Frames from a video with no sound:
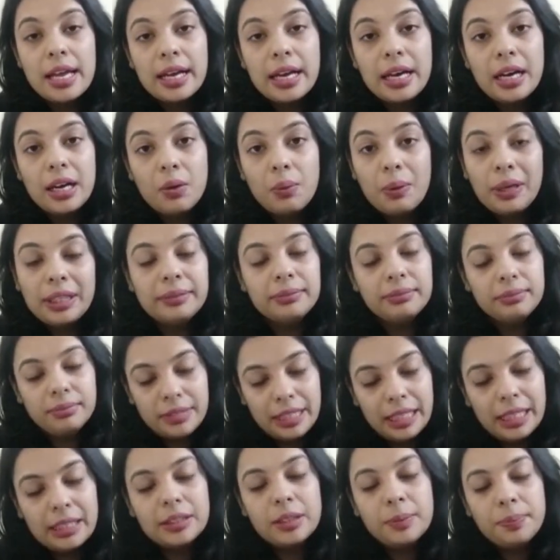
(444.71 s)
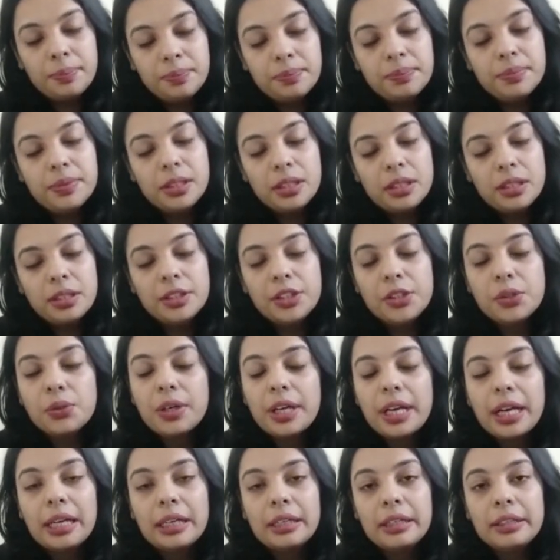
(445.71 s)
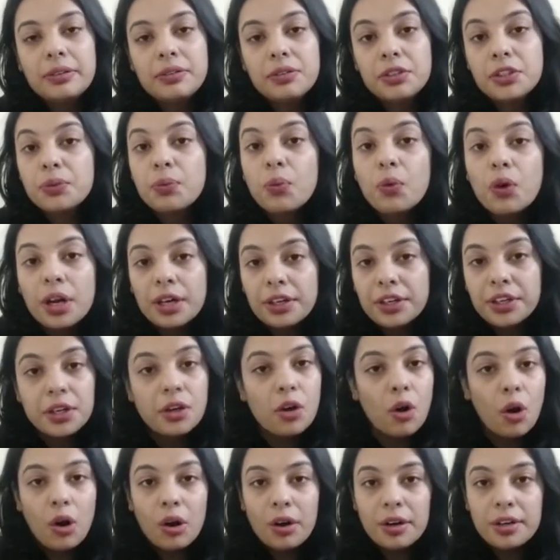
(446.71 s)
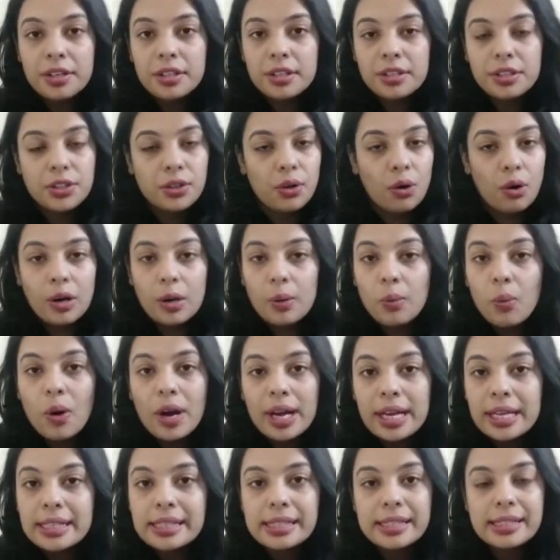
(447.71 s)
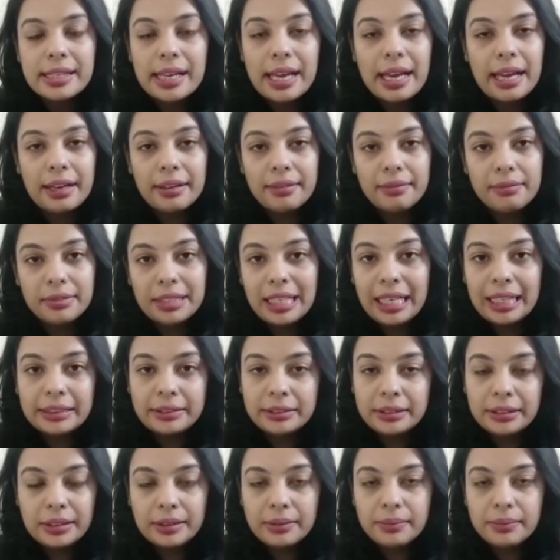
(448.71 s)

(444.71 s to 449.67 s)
one that you can record your voice, and that